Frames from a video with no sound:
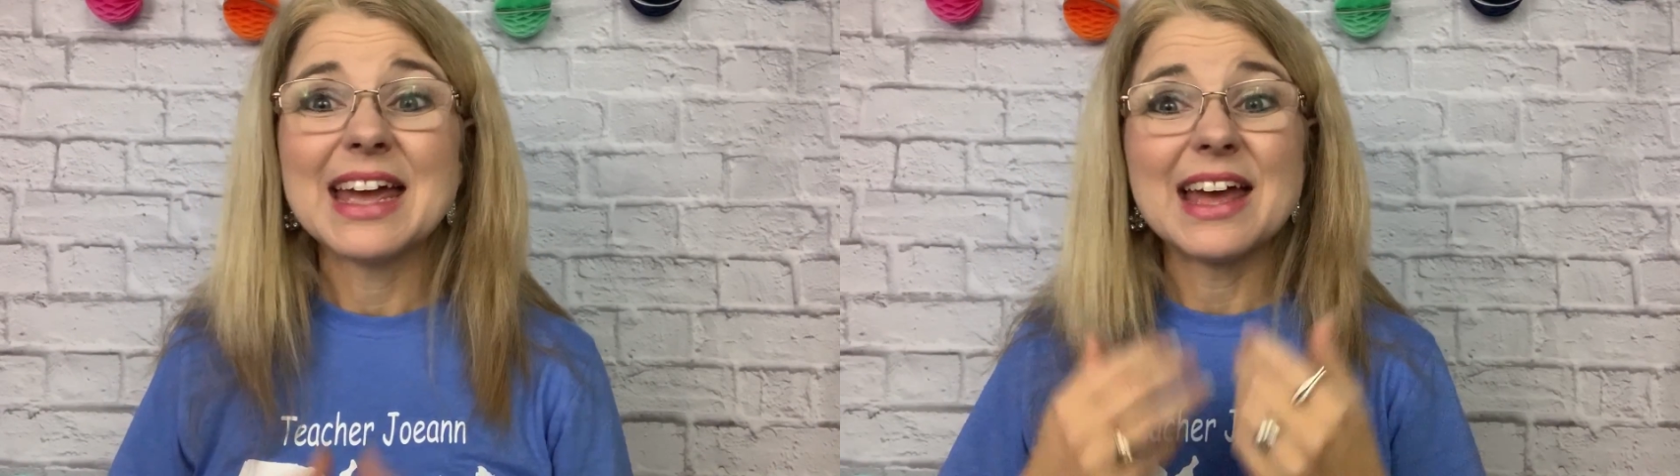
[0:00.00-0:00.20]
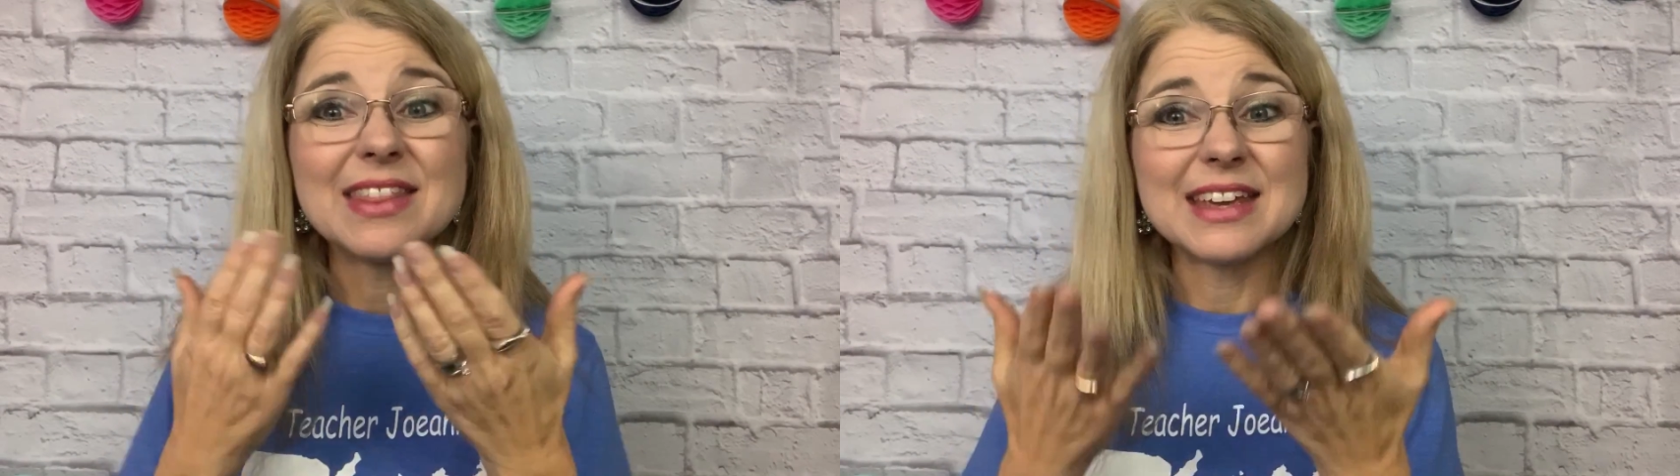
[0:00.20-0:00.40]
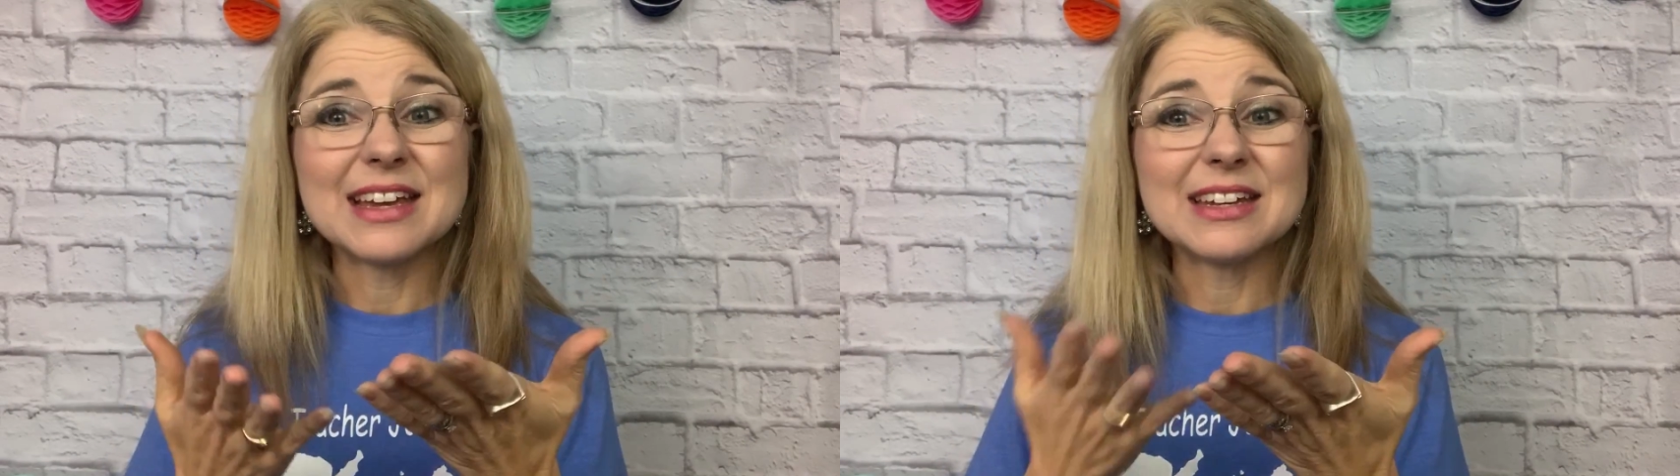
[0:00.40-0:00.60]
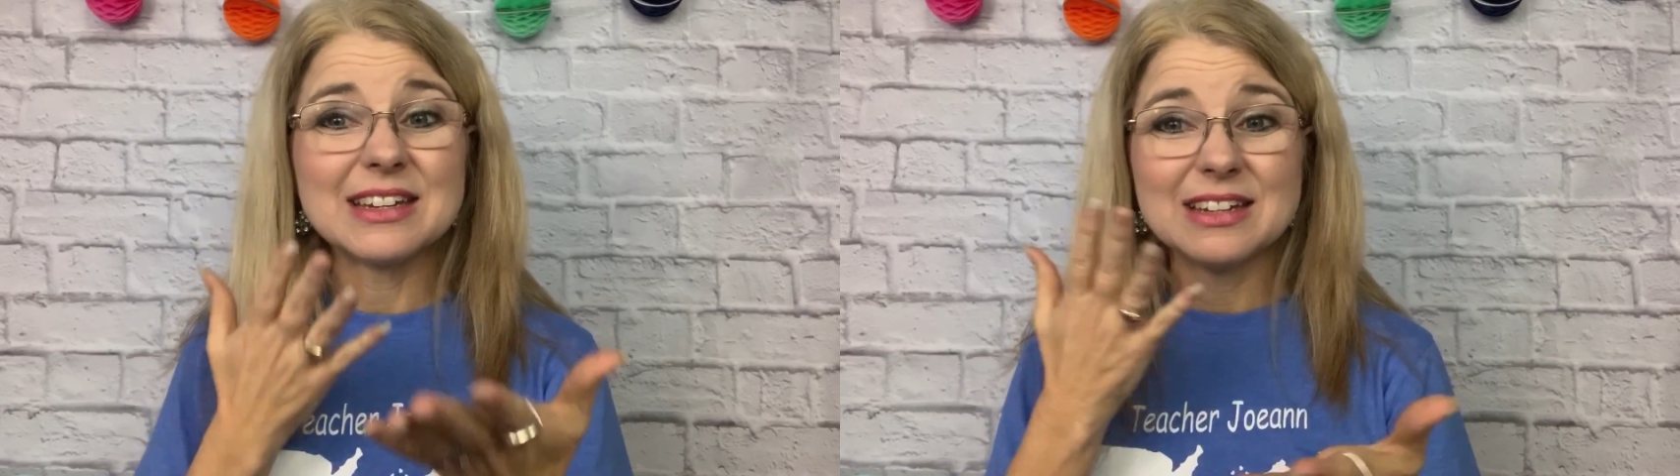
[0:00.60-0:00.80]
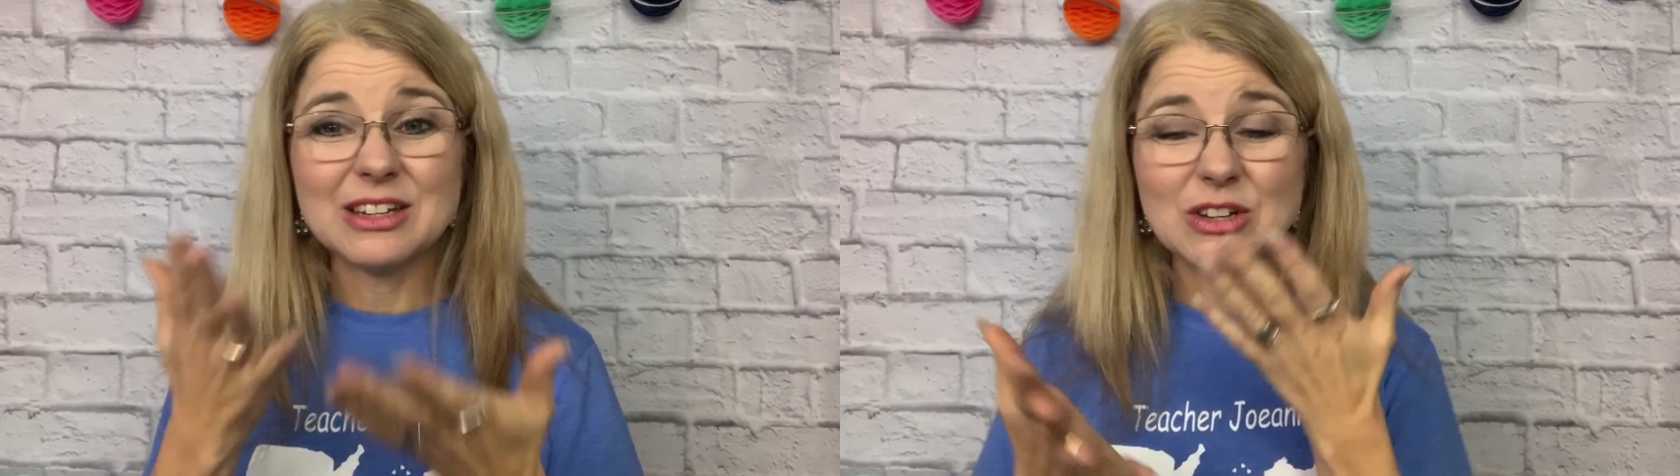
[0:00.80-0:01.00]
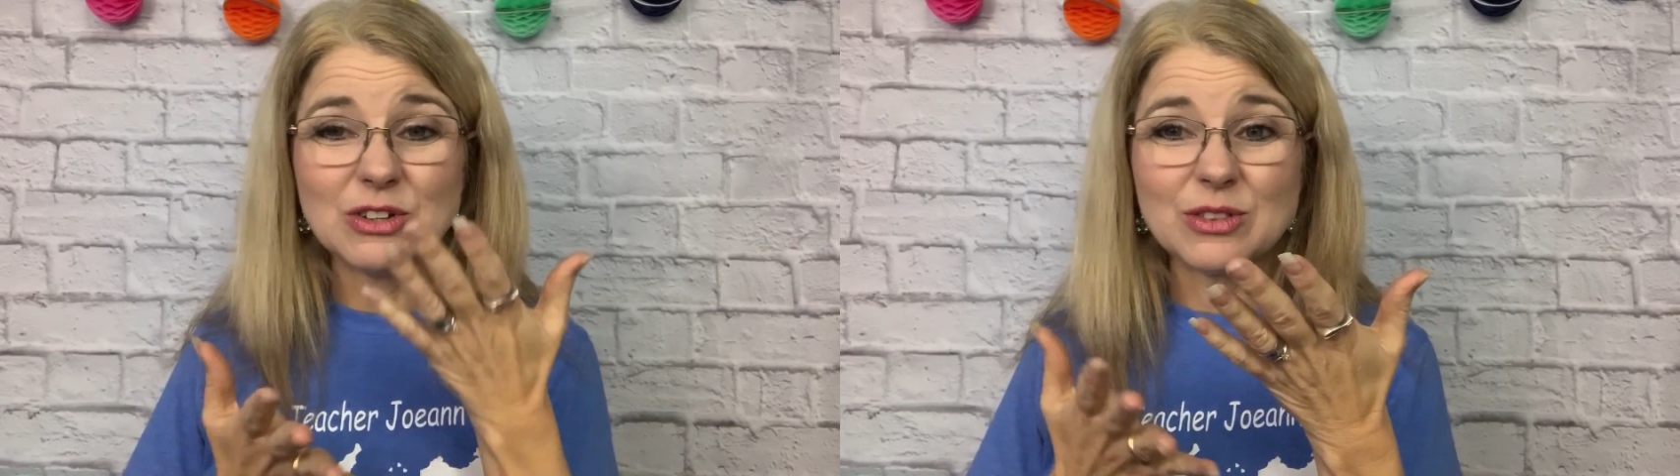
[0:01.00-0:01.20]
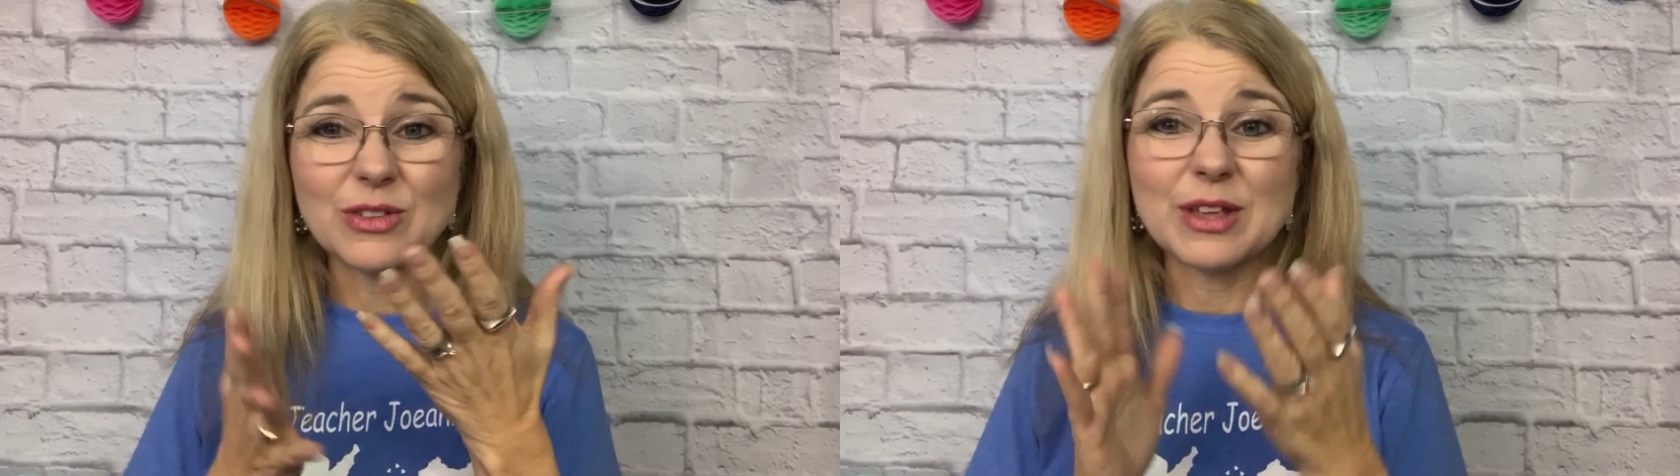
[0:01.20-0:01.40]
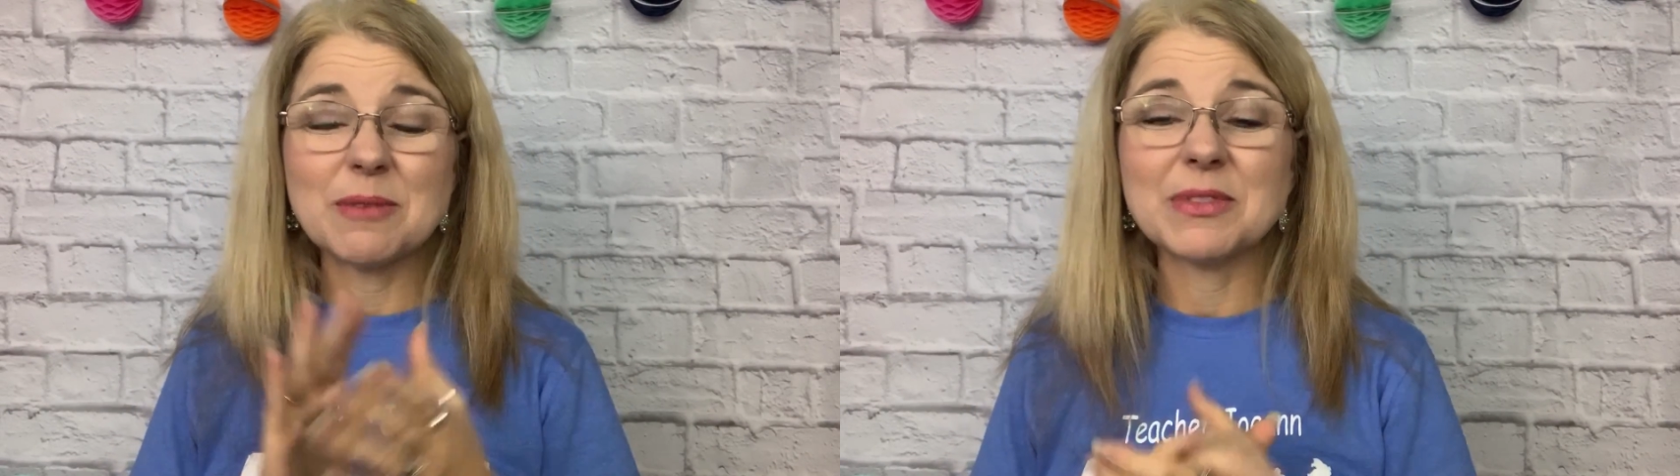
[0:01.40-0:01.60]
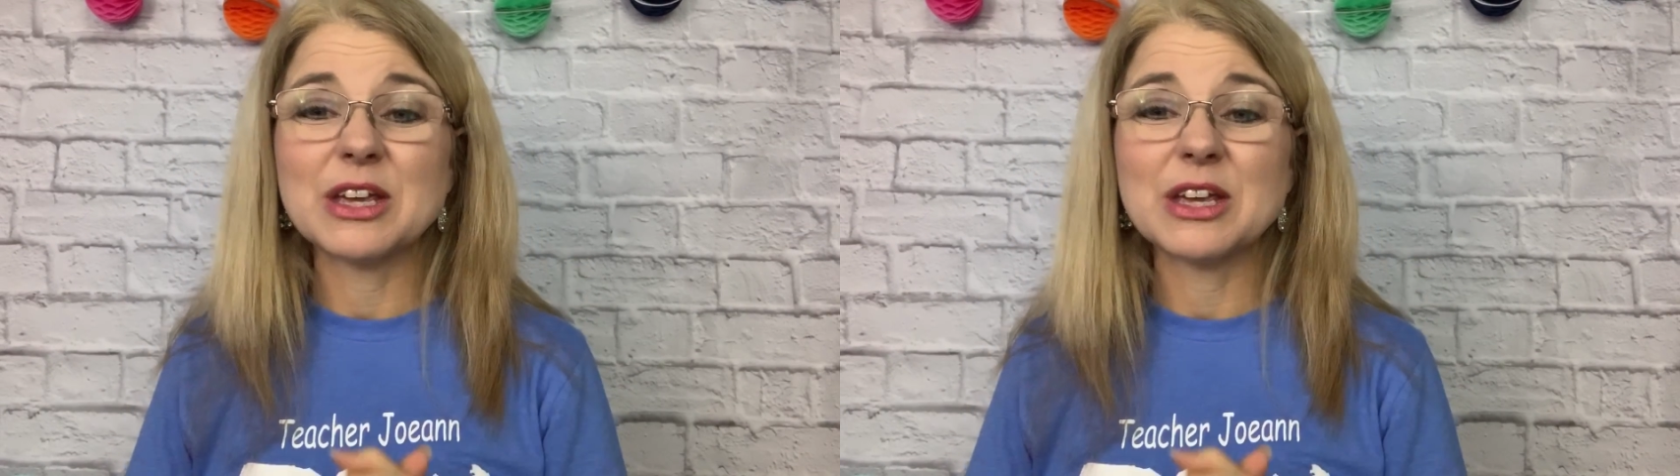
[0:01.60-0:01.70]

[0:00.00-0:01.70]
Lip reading: And then you do the same